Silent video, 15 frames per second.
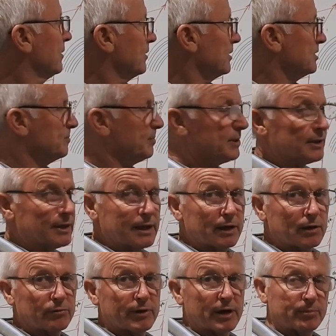got to spin the
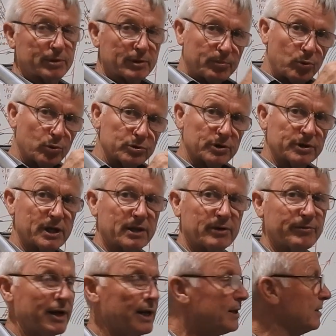needle around, put the point on the
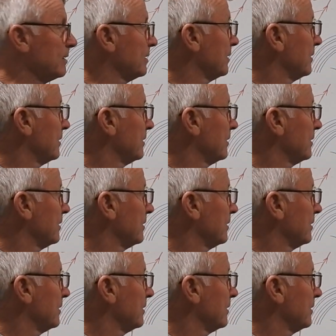other end.